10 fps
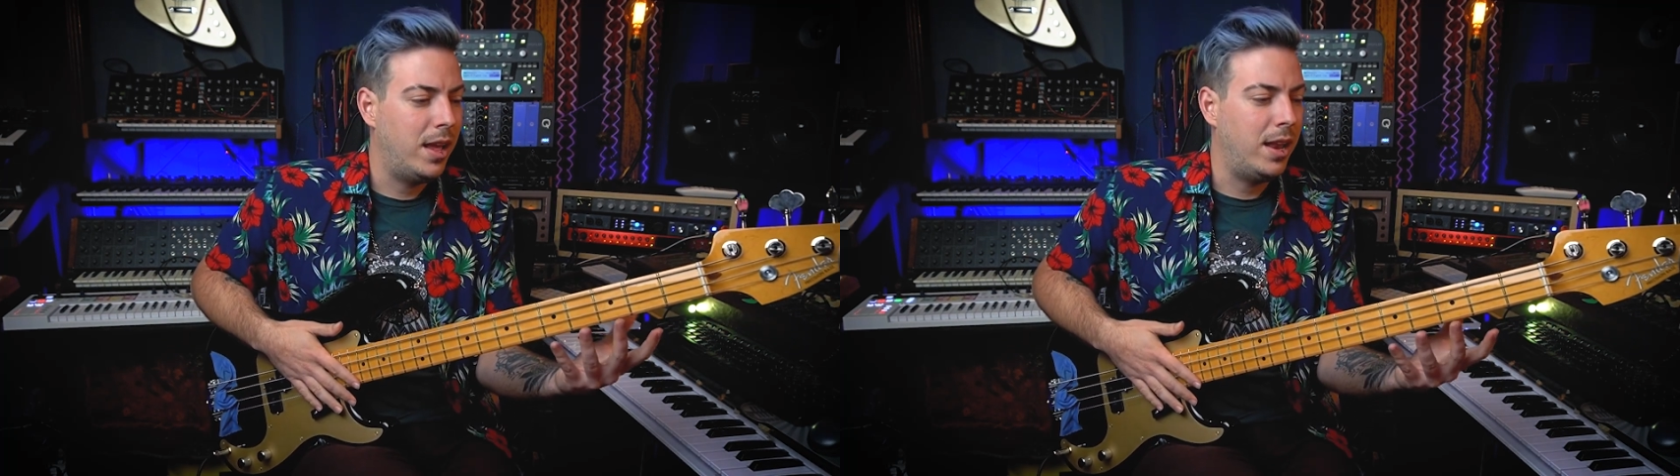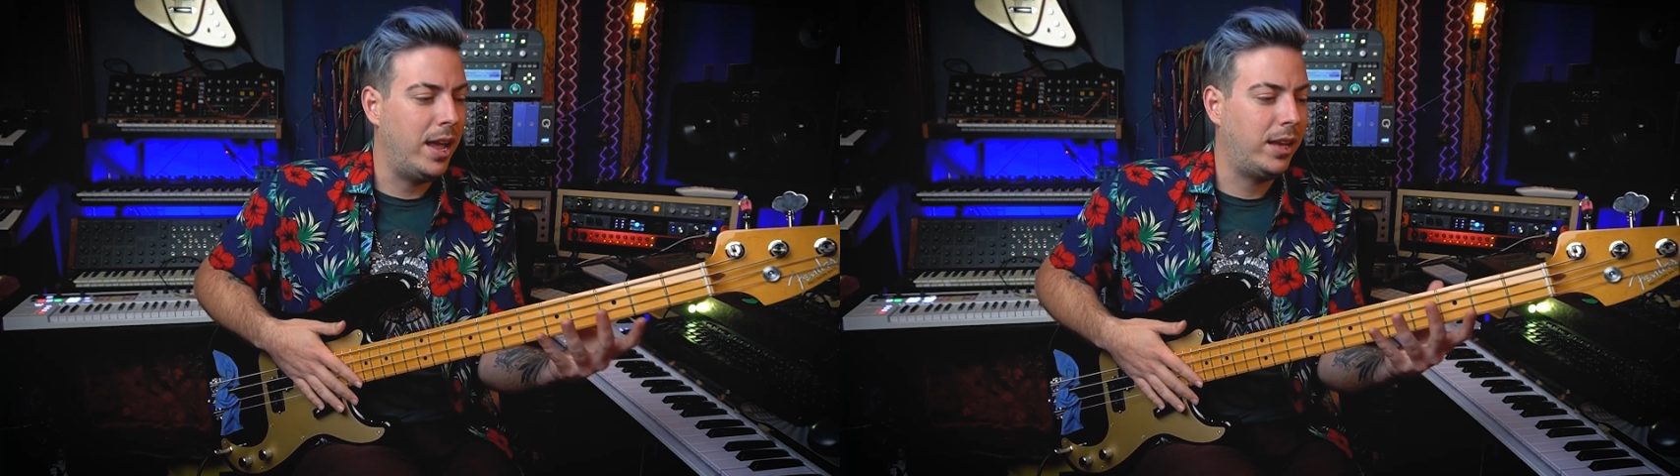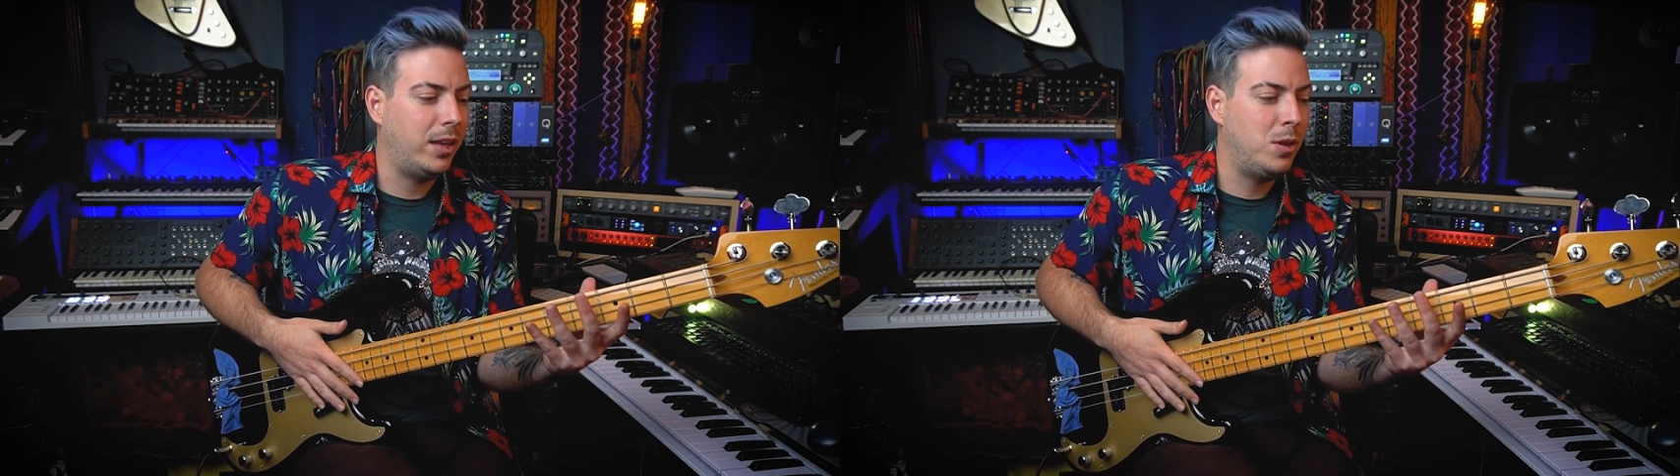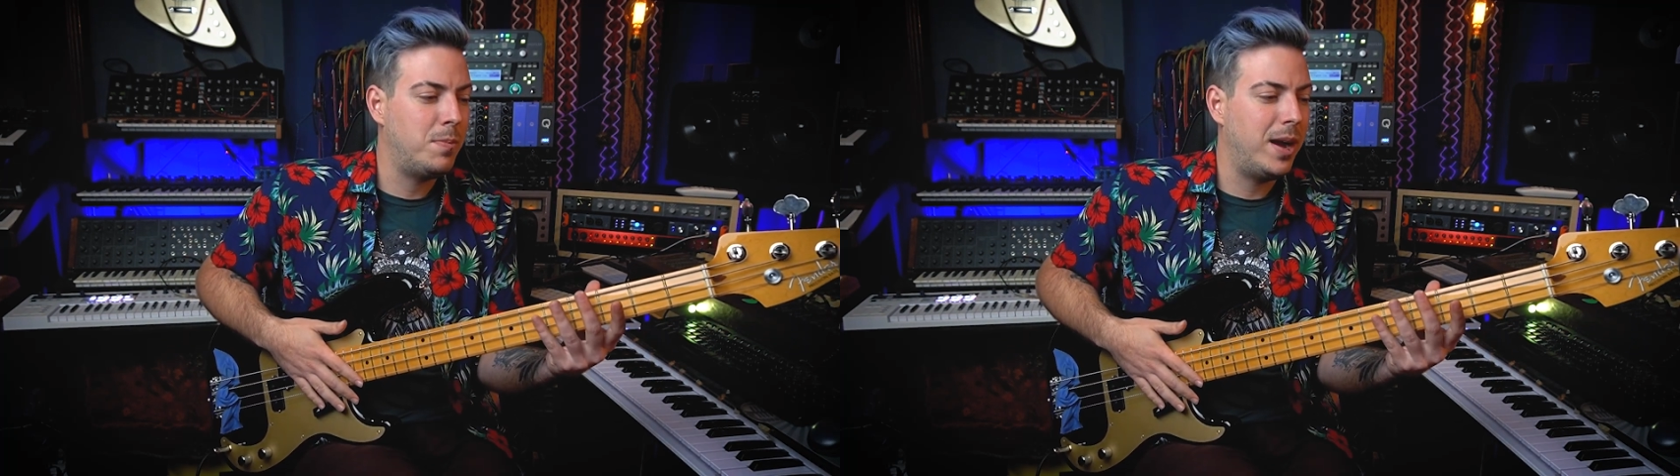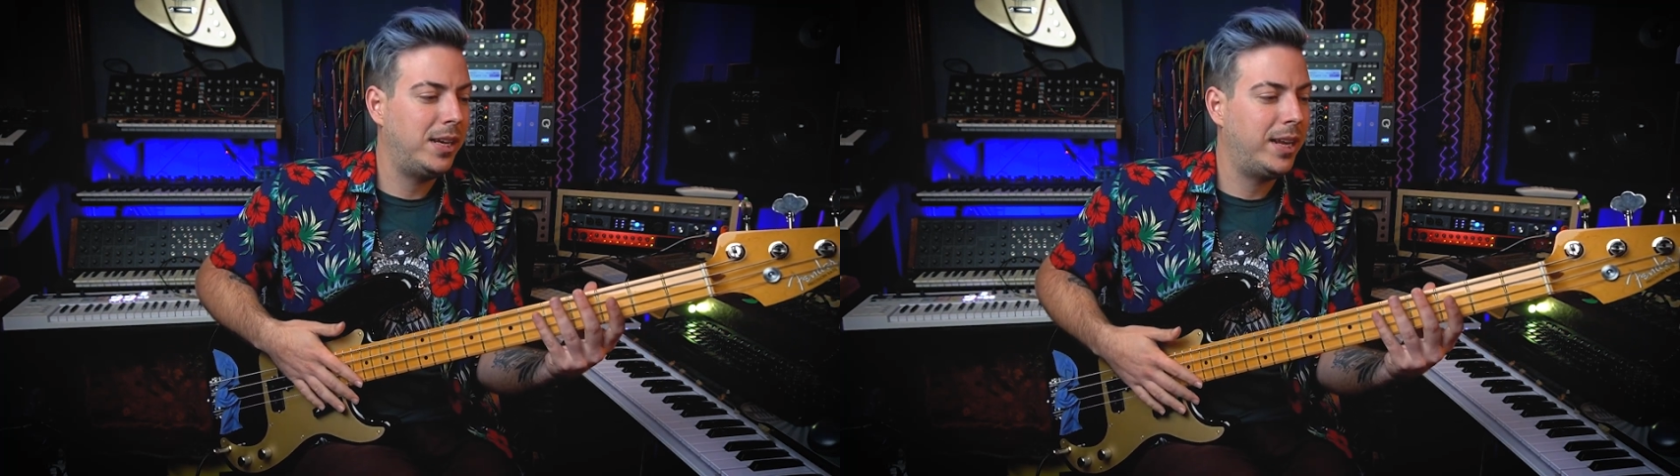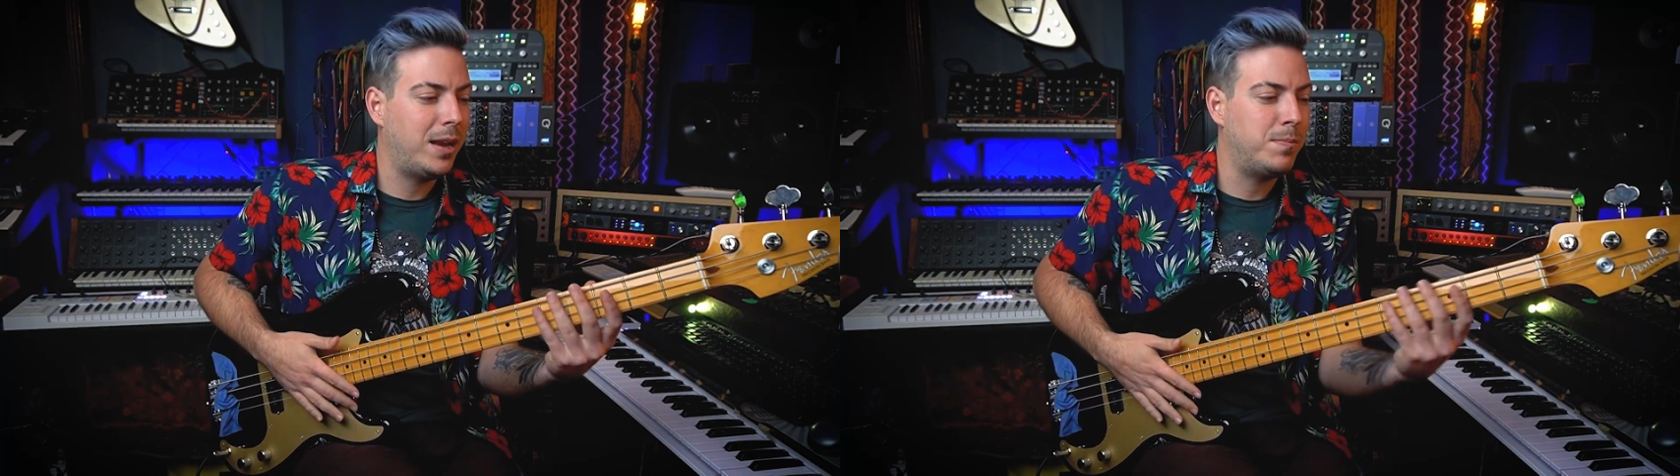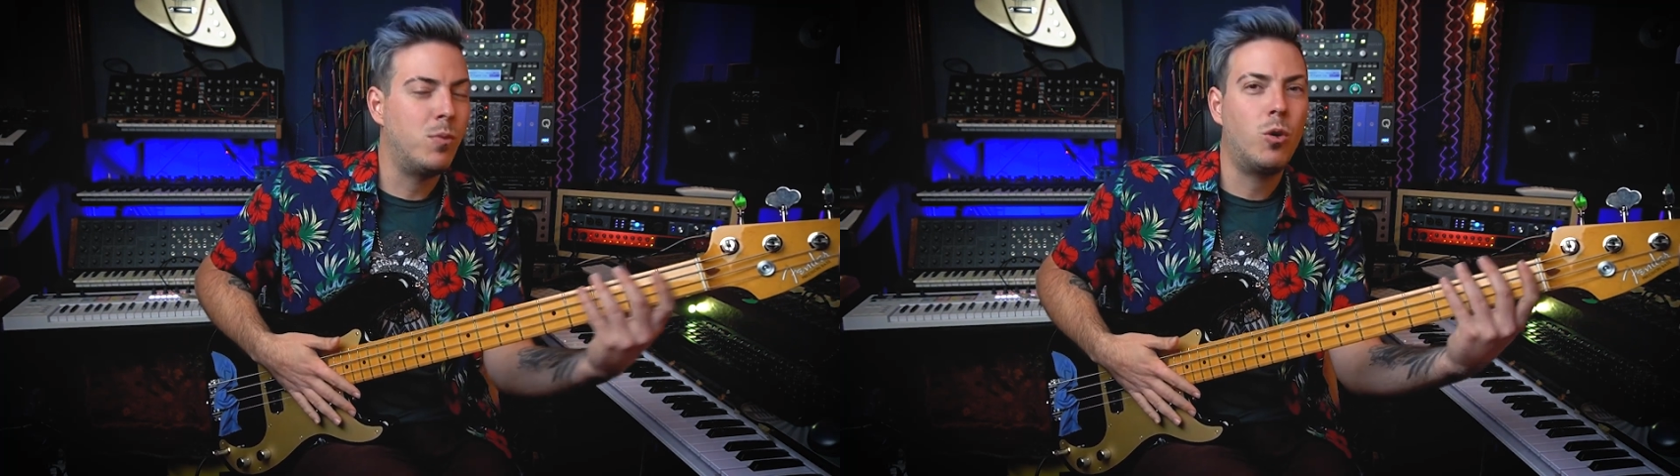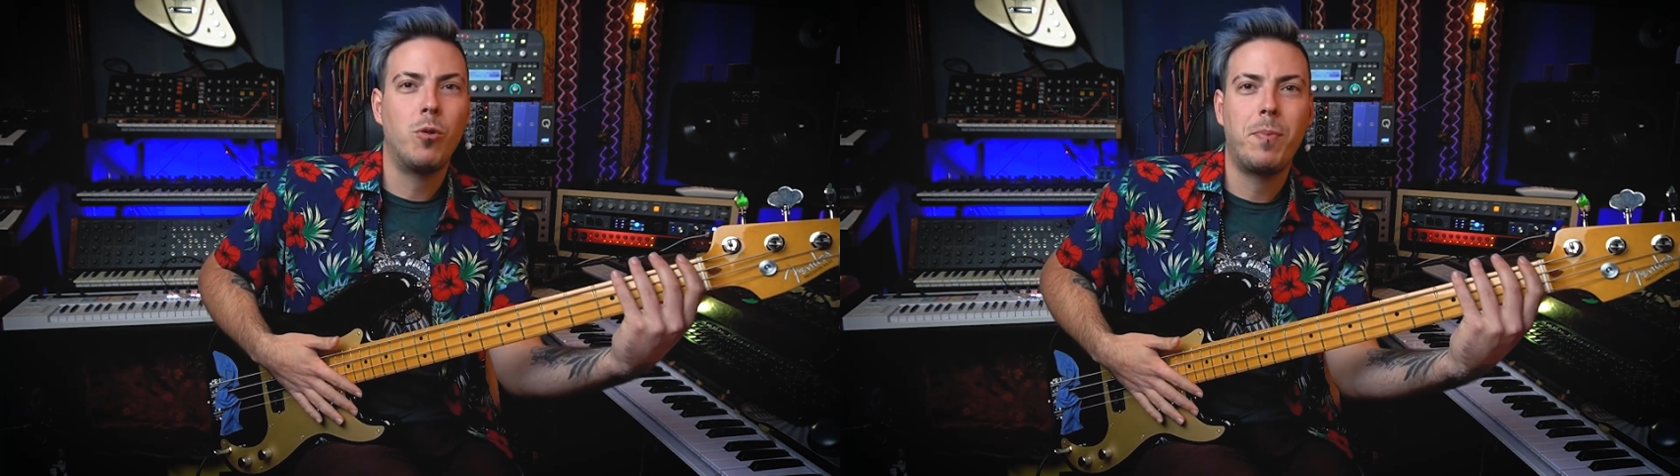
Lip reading: Like you might get more